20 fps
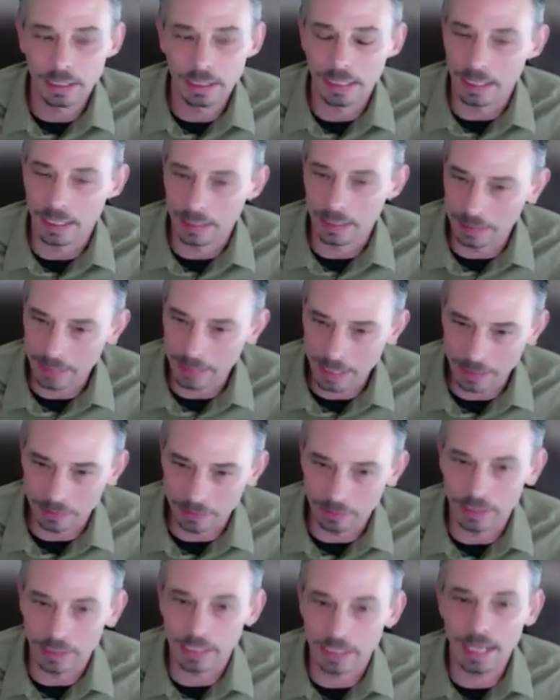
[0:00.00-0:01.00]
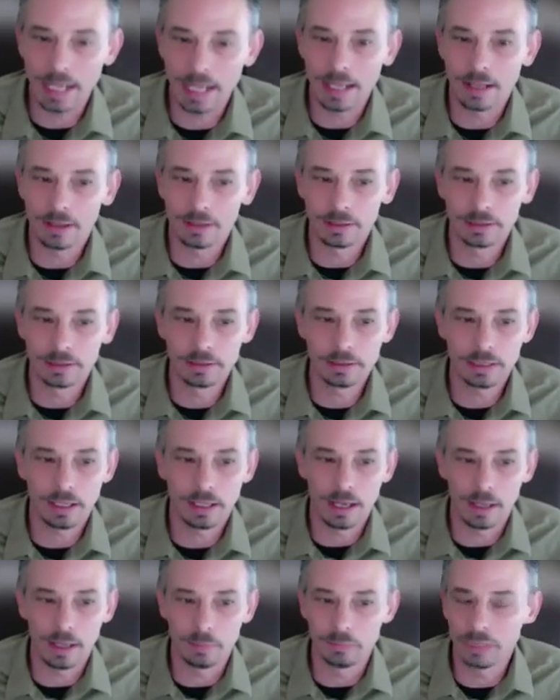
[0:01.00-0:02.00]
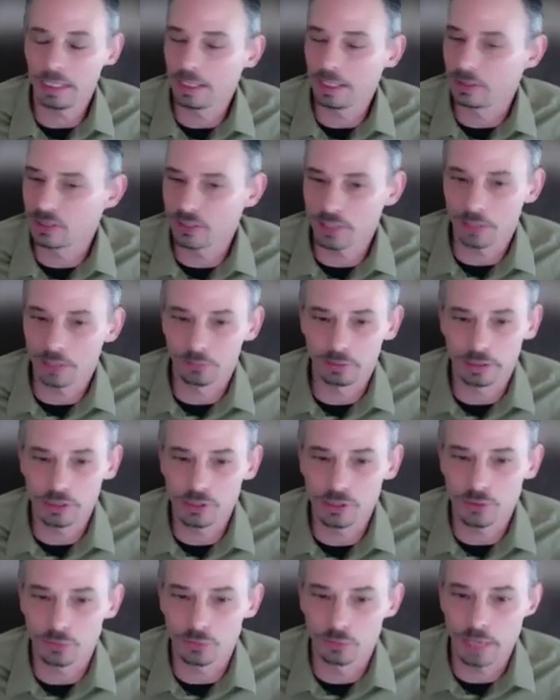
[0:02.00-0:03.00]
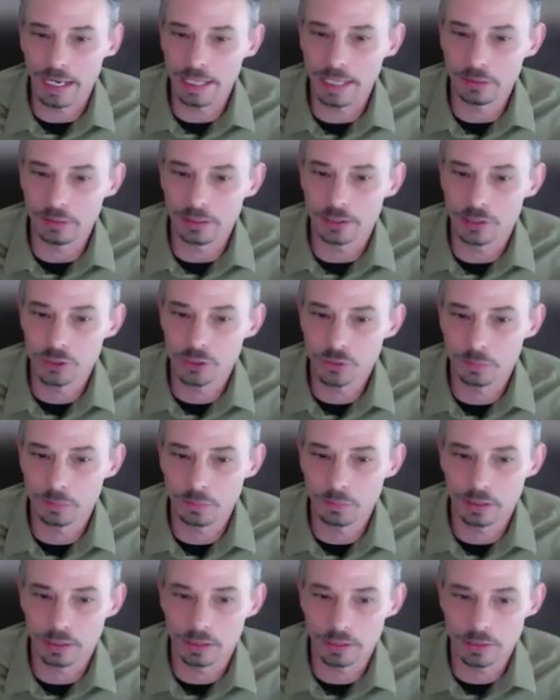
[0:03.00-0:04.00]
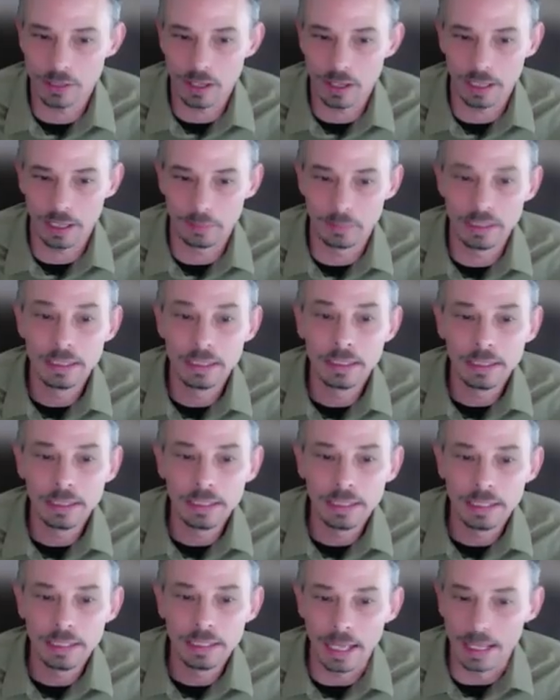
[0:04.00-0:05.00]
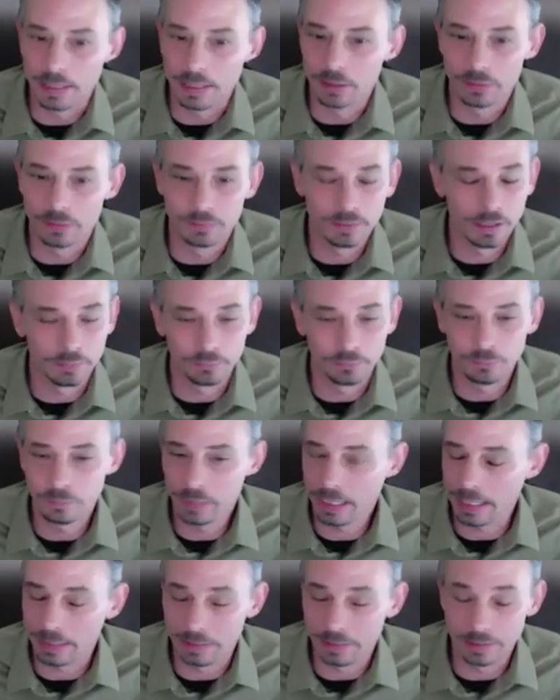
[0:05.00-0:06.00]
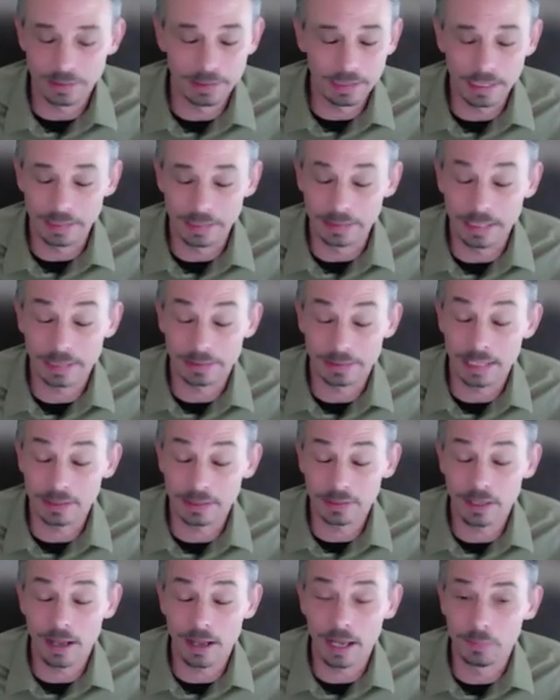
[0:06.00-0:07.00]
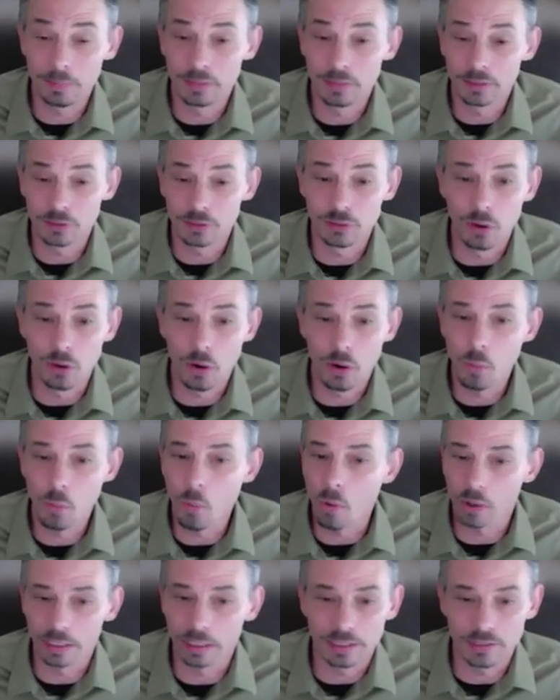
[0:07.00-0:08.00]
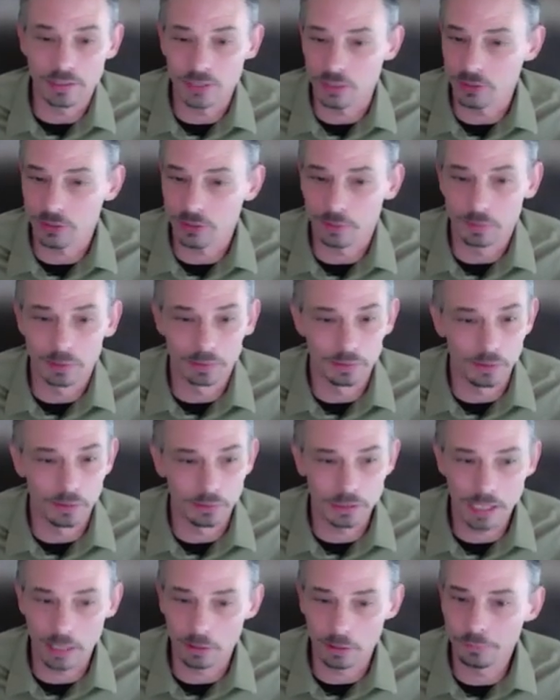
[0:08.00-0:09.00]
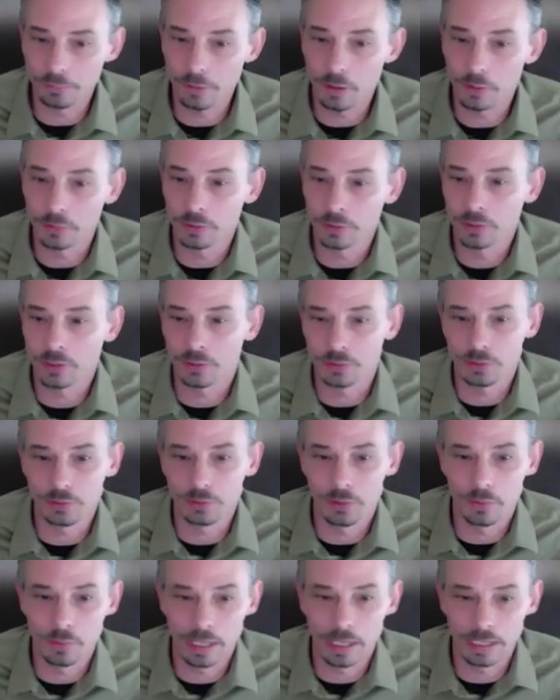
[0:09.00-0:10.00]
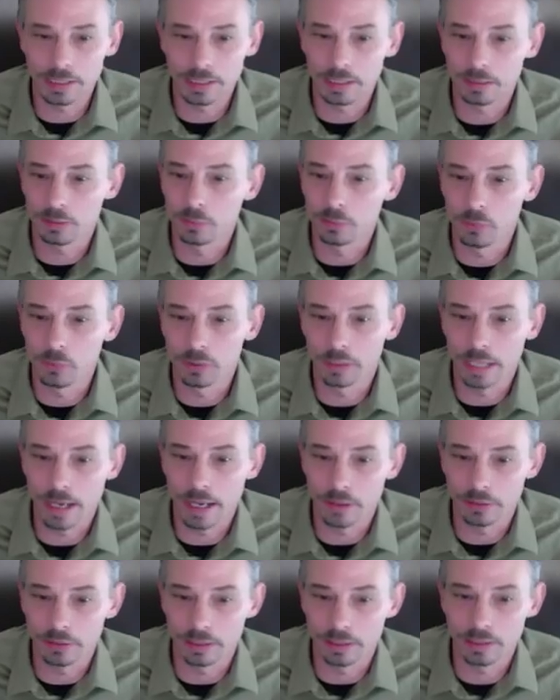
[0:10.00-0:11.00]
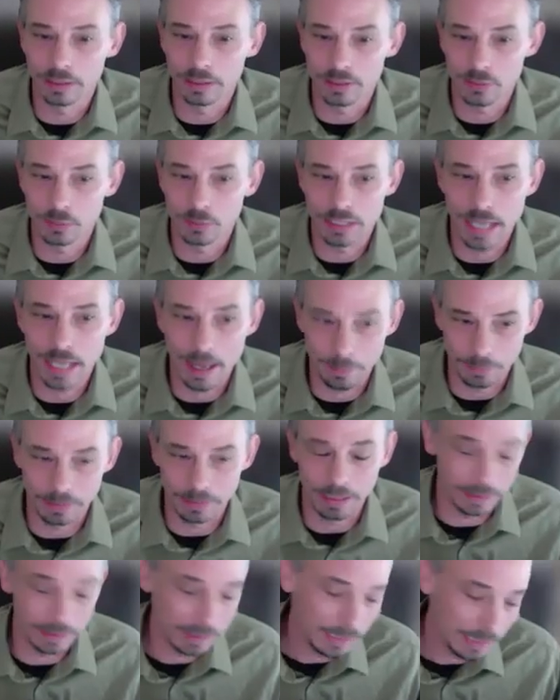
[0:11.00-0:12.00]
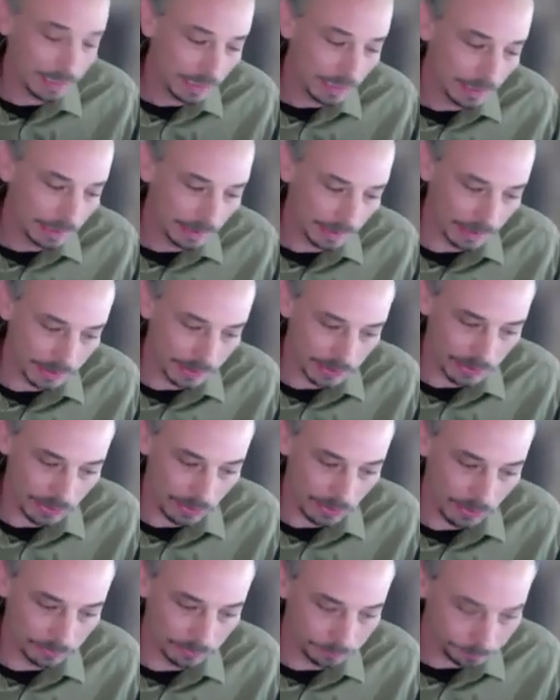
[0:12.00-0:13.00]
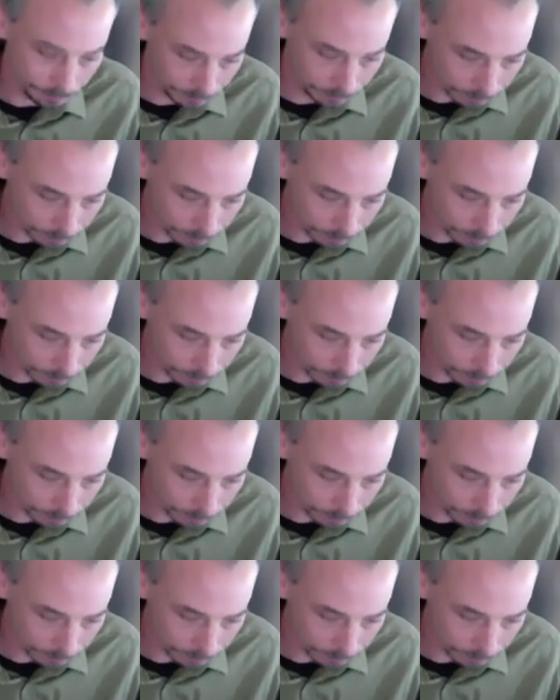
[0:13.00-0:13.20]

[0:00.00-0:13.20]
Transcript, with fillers: and had a lot of hail, um, had several inches of rain in a short period of time. And there, uh, and and at that time, there's no warning system. There are no telephones. There's no way to get the word out that this was happening. And so,